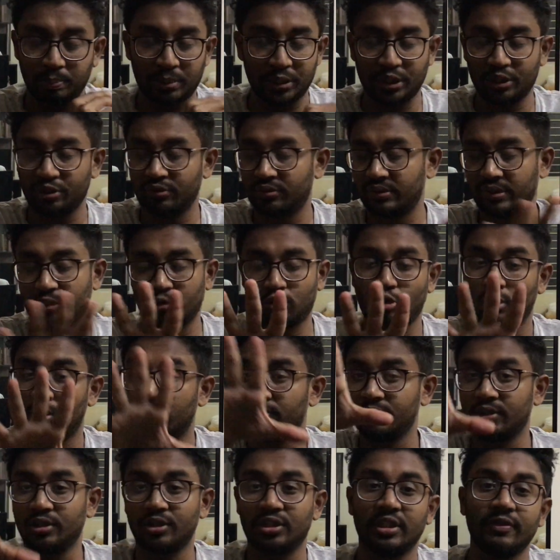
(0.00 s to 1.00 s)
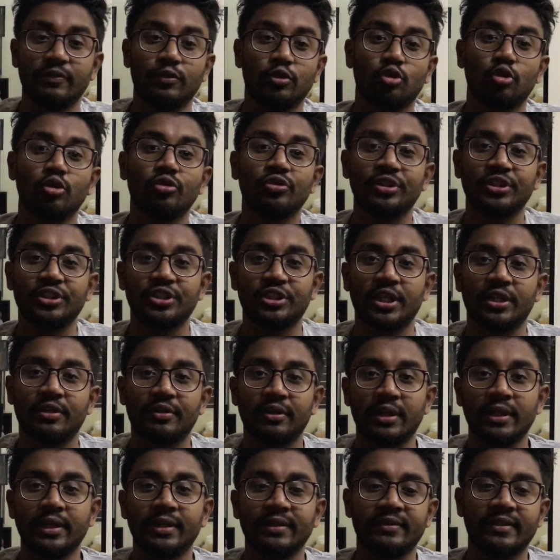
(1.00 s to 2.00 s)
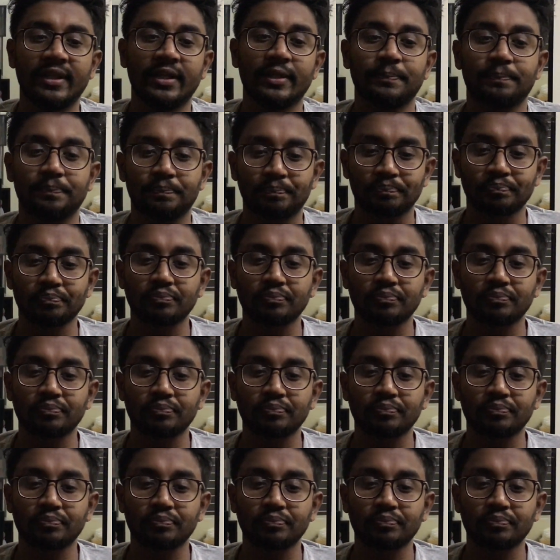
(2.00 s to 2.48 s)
British sitcoms and TV shows in general is that